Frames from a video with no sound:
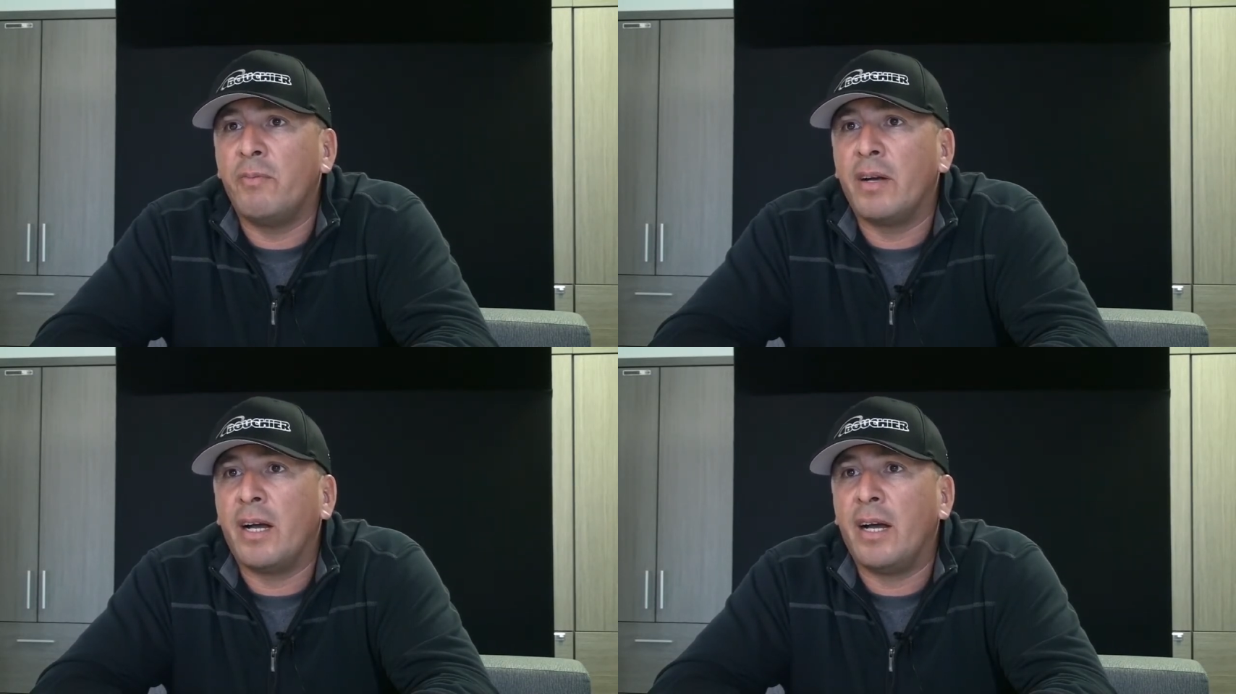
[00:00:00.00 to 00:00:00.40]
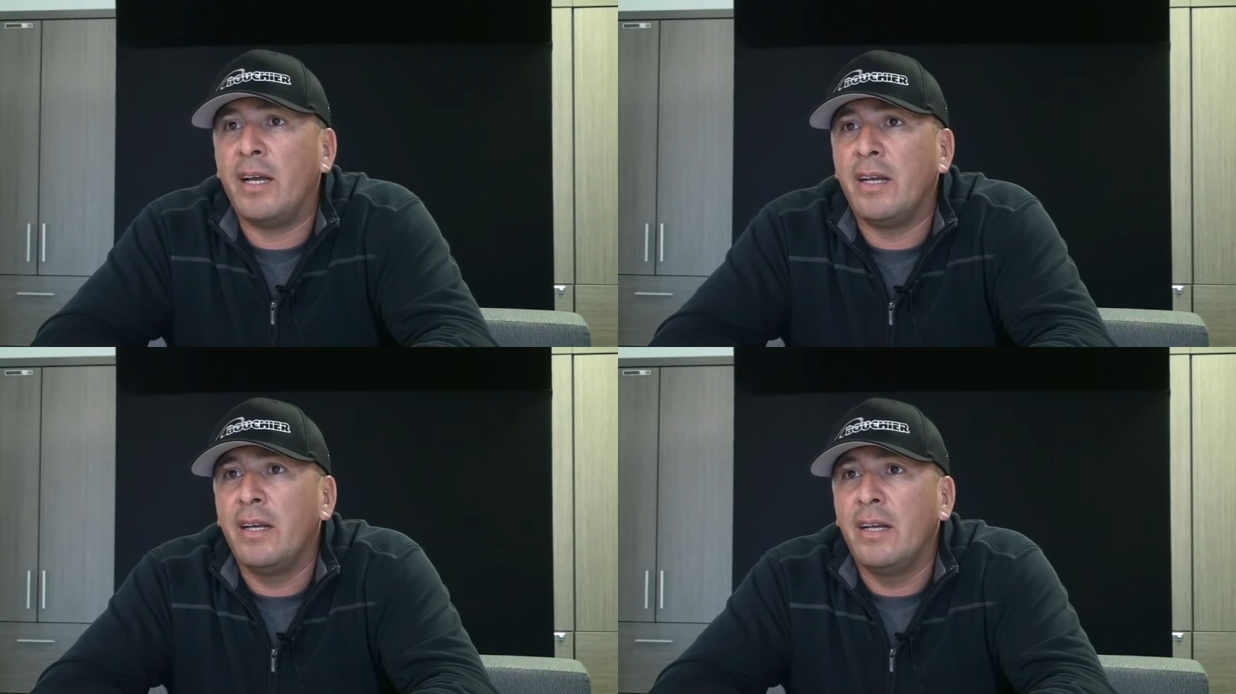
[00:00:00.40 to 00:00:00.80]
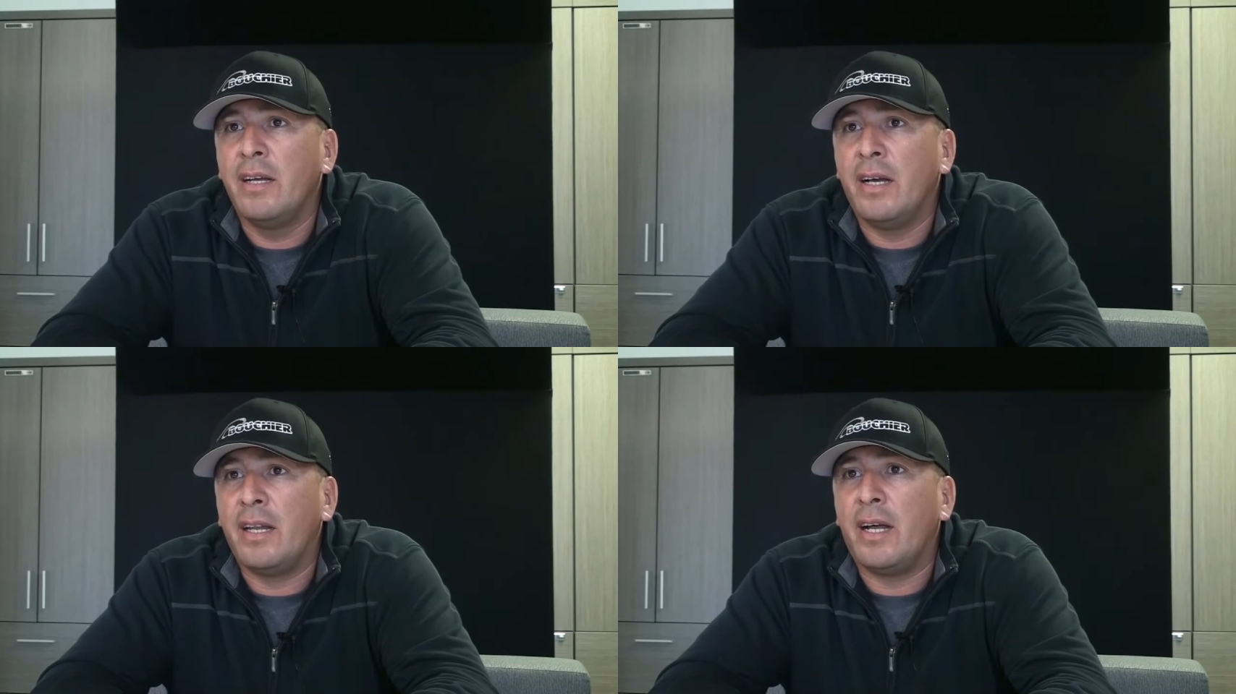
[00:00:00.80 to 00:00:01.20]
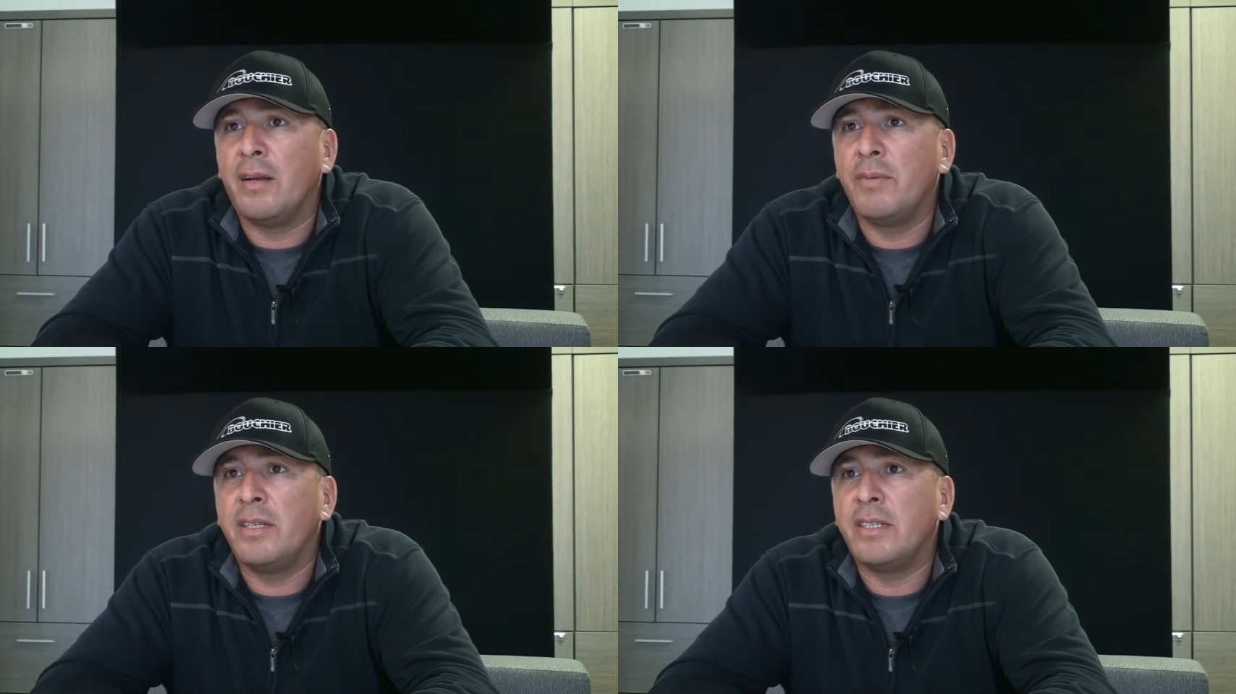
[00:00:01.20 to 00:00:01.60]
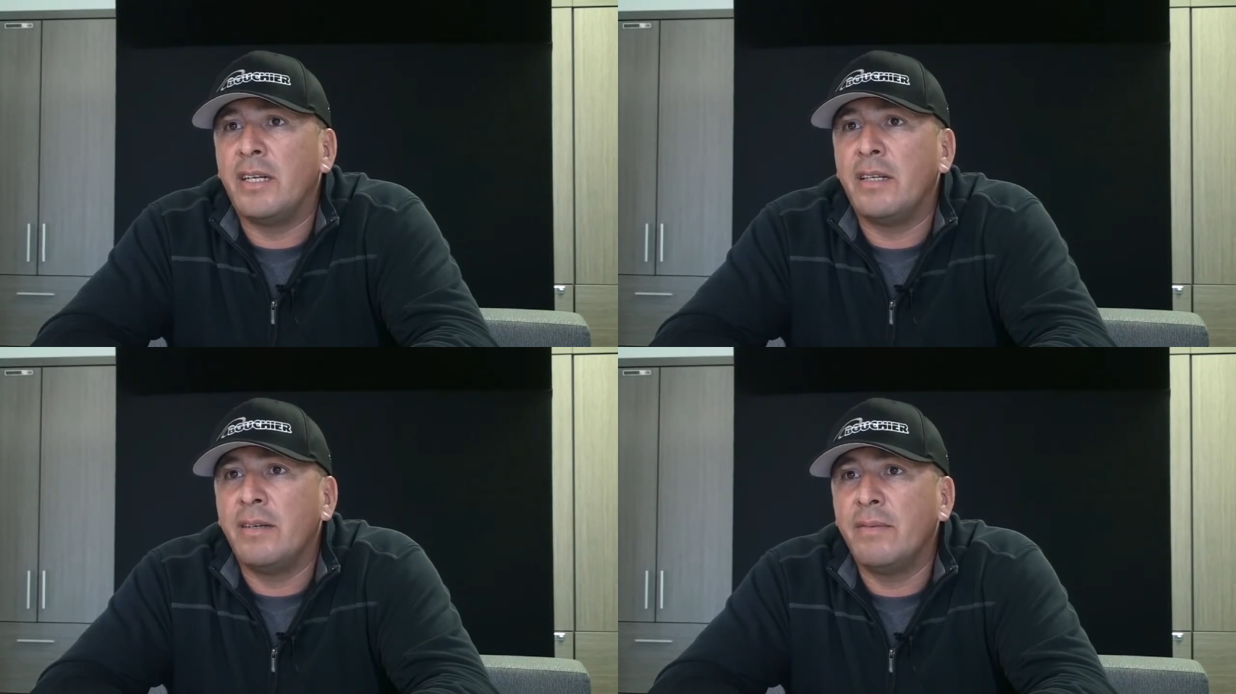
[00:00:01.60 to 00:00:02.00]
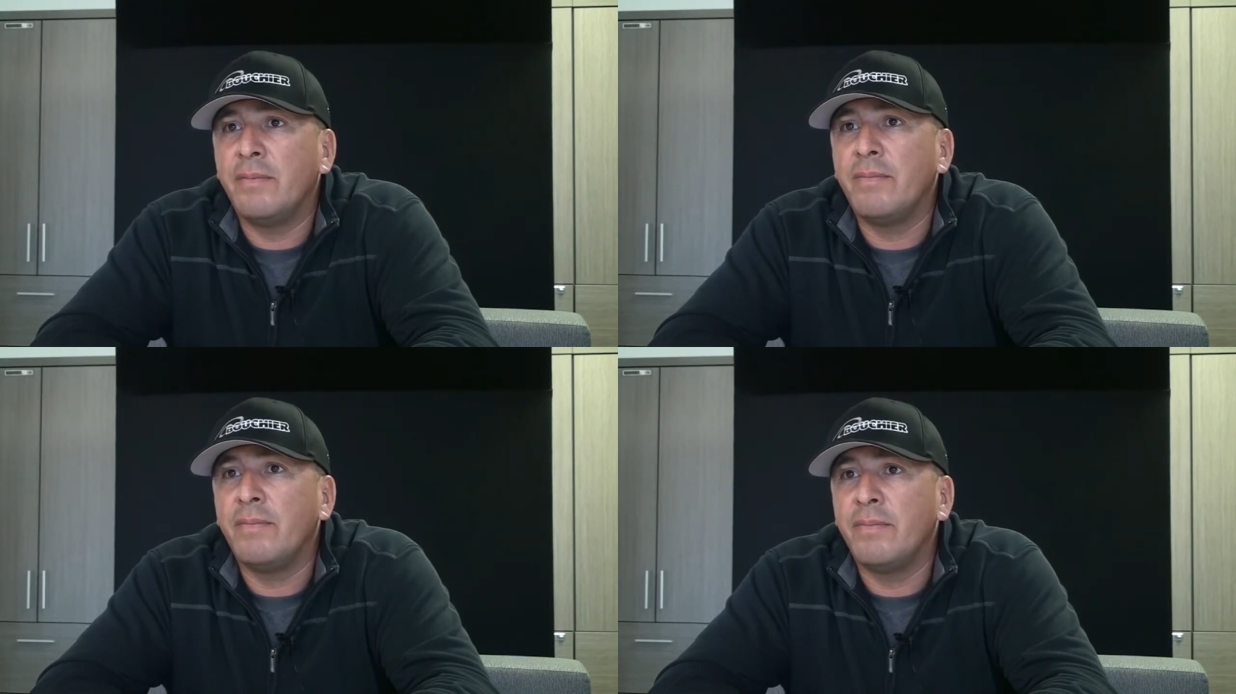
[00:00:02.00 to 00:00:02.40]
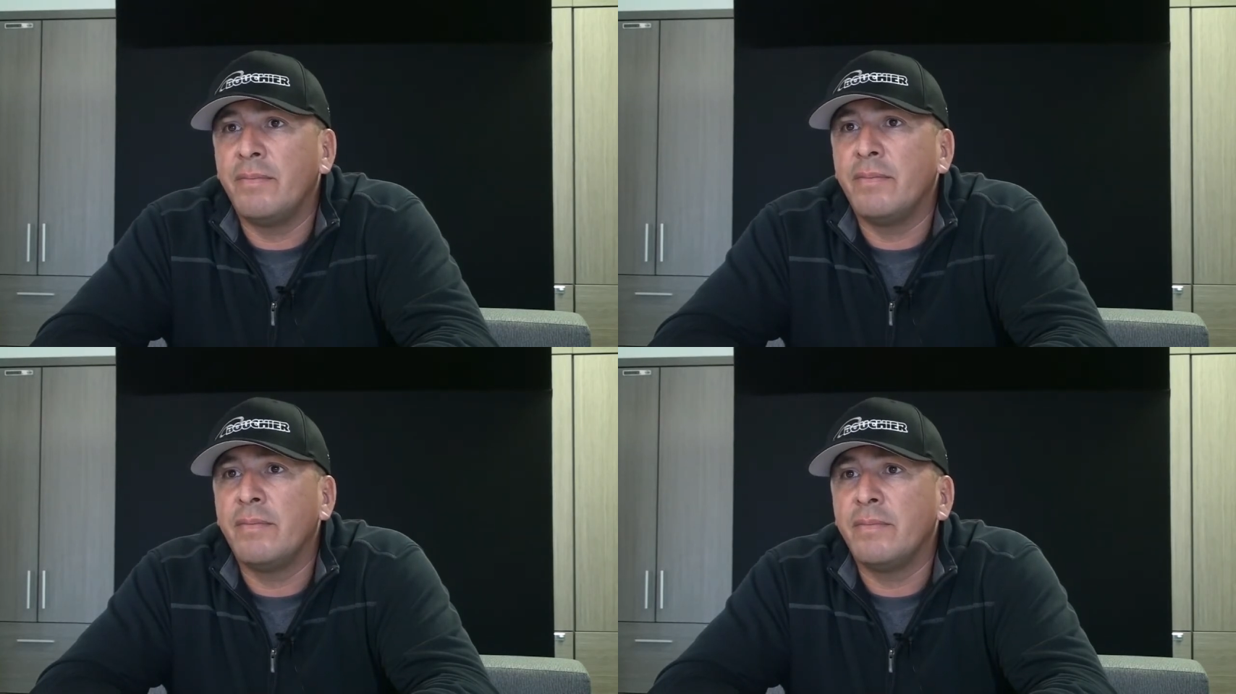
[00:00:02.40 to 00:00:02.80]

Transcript: McKay, at Albian site. Okay.